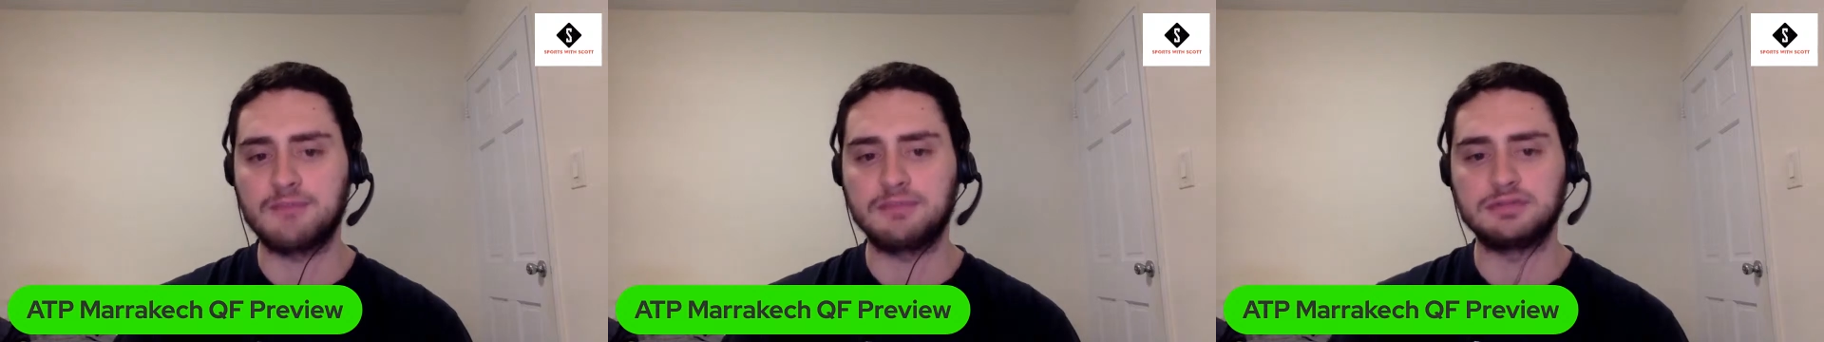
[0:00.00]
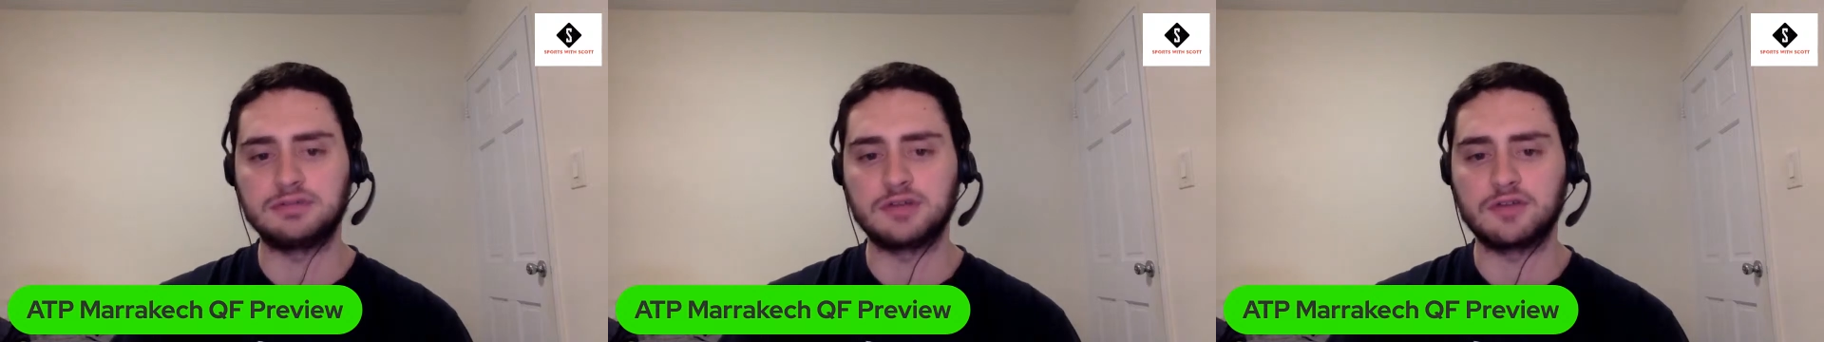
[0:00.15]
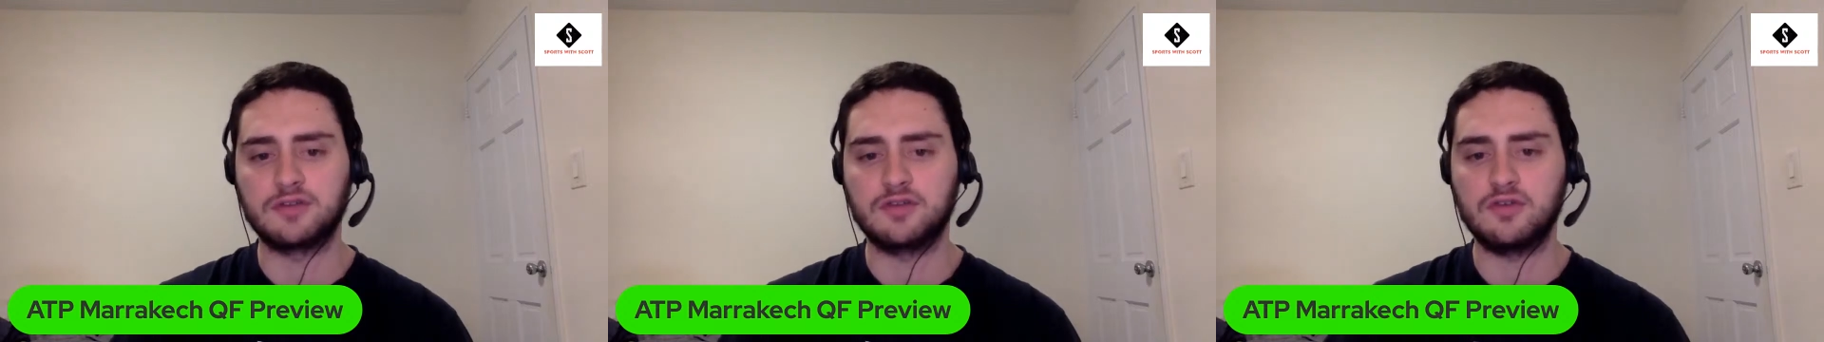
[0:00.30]
at
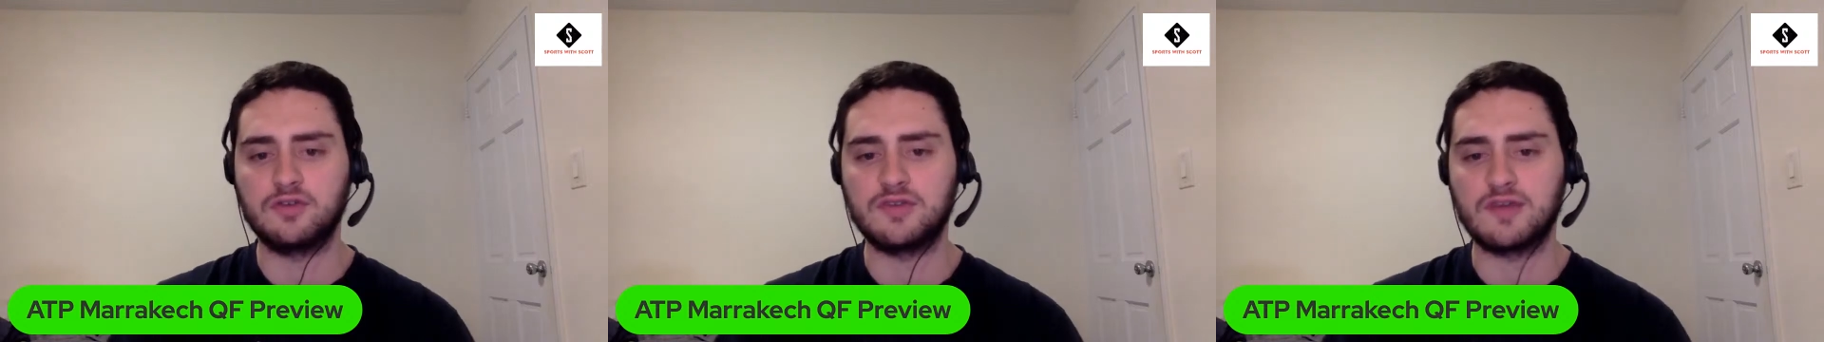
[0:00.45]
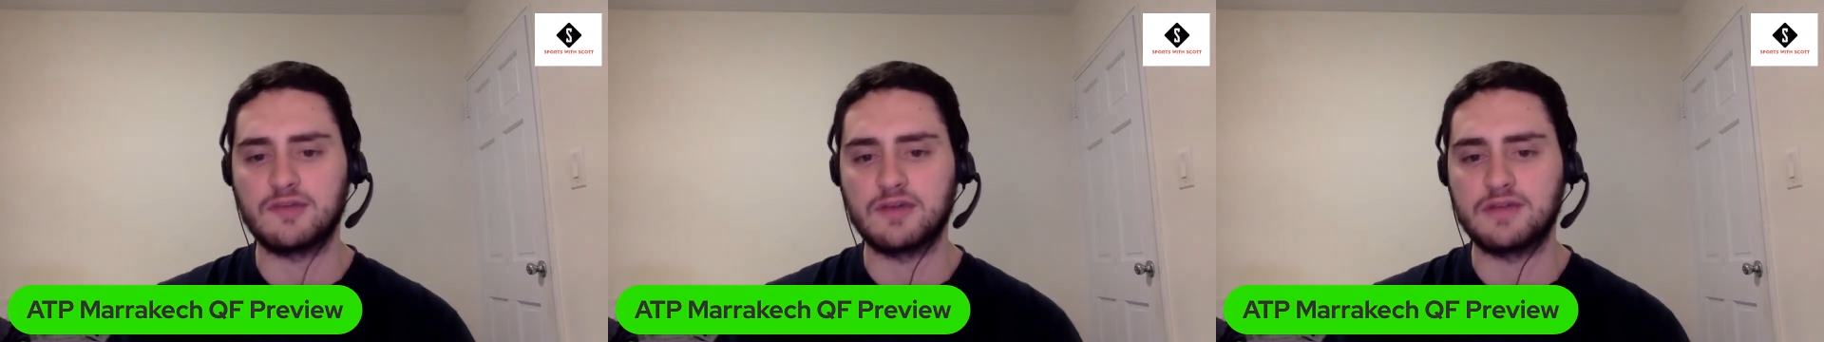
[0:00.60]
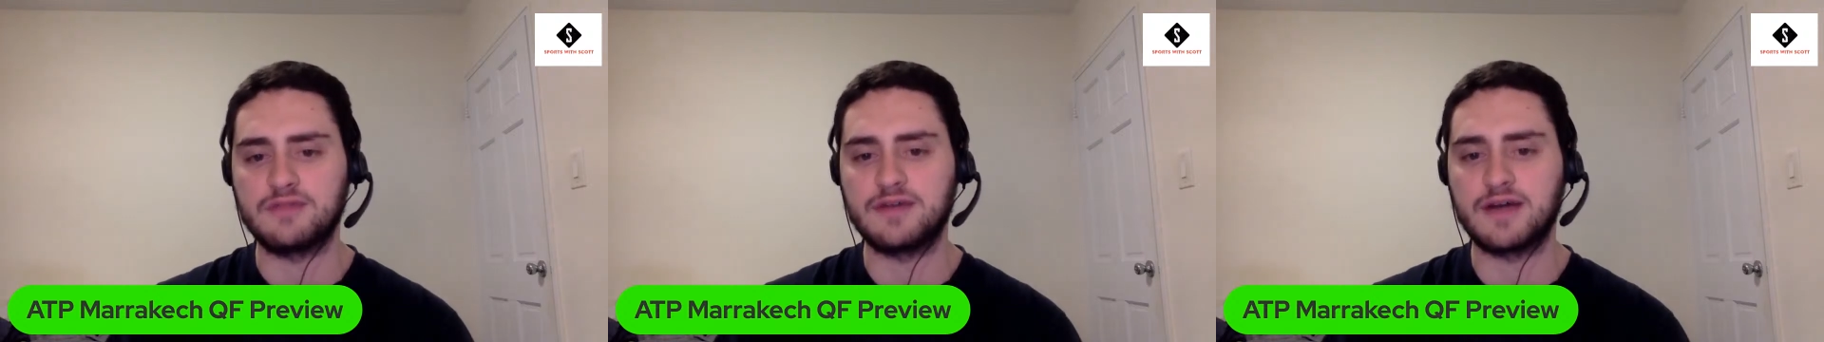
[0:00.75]

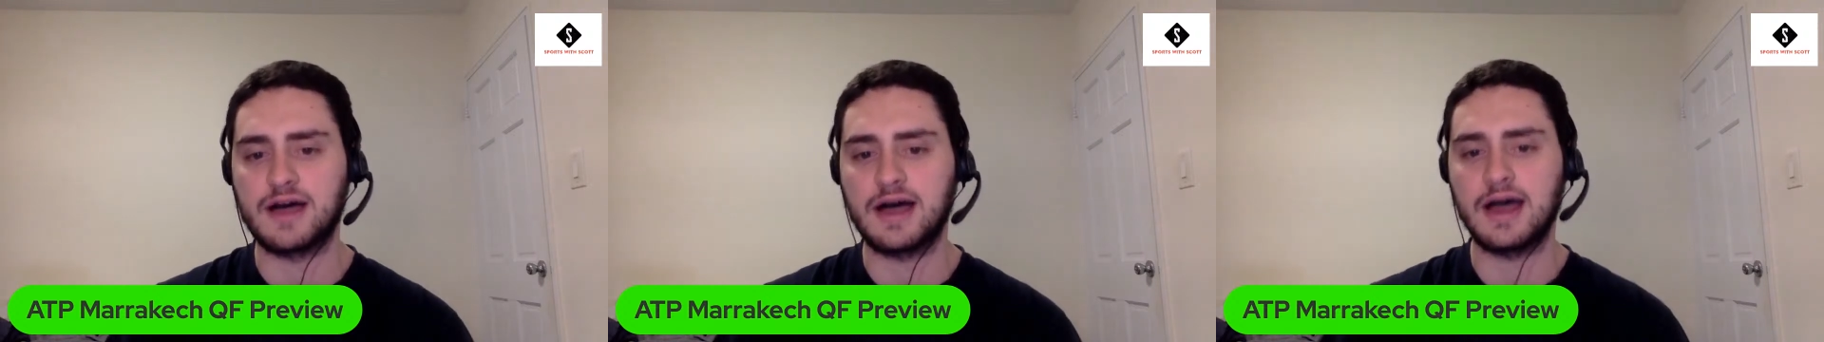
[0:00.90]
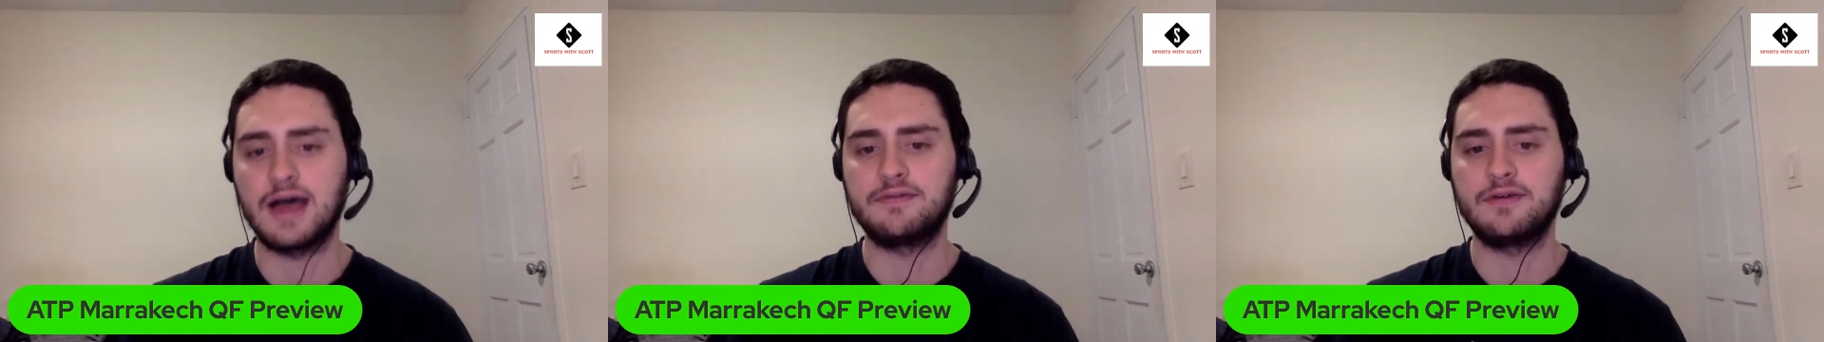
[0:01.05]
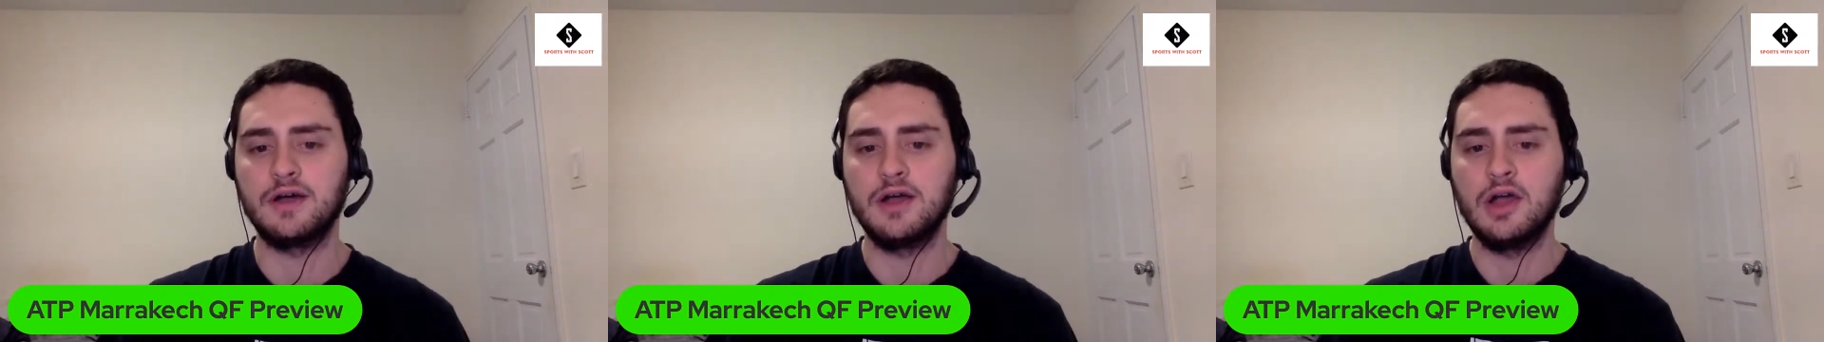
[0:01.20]

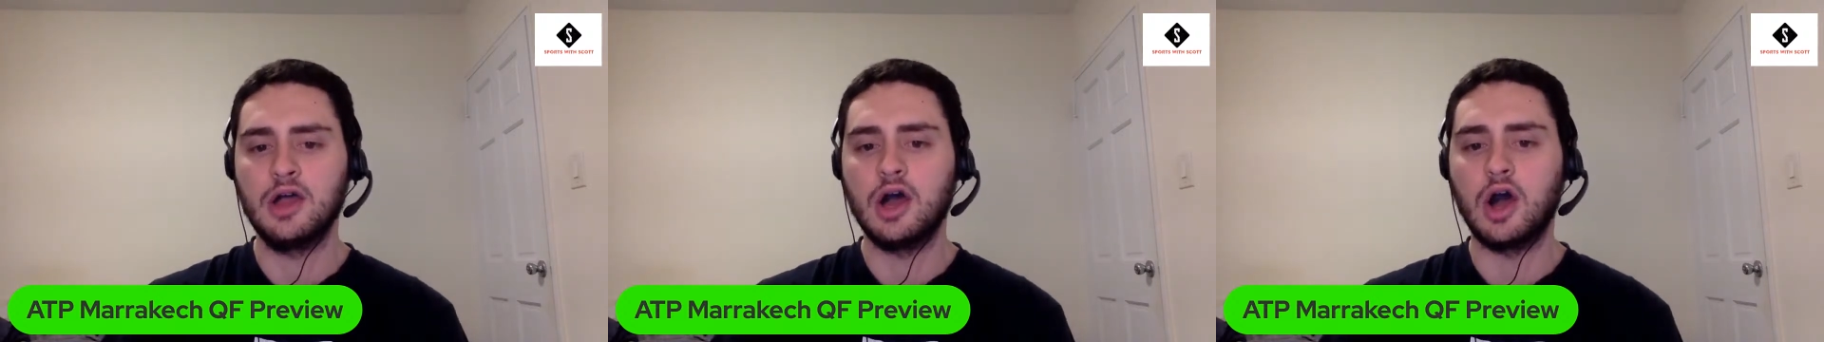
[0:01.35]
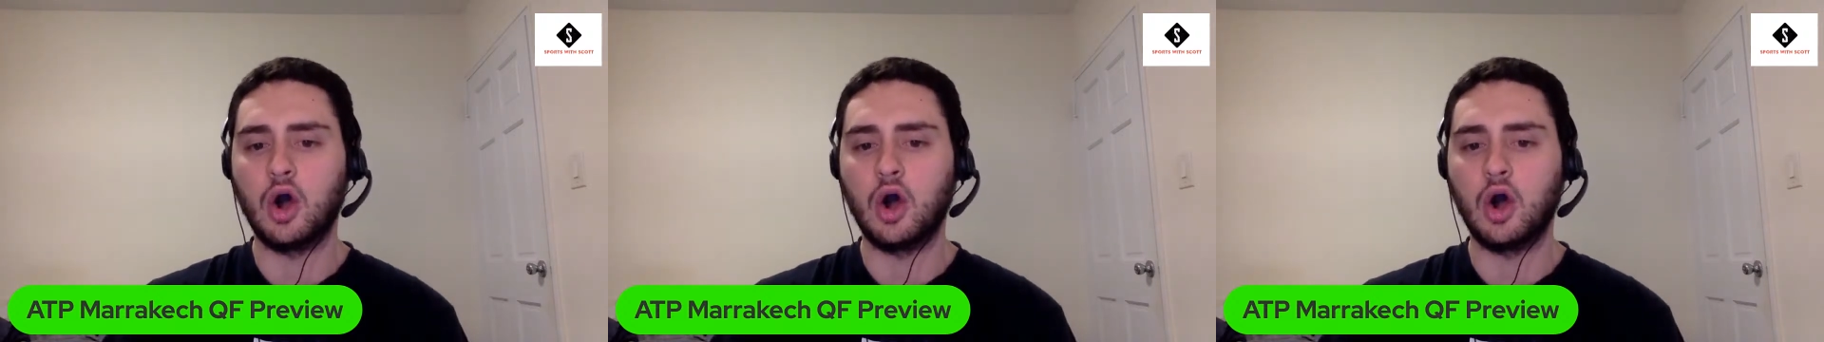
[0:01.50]
+275.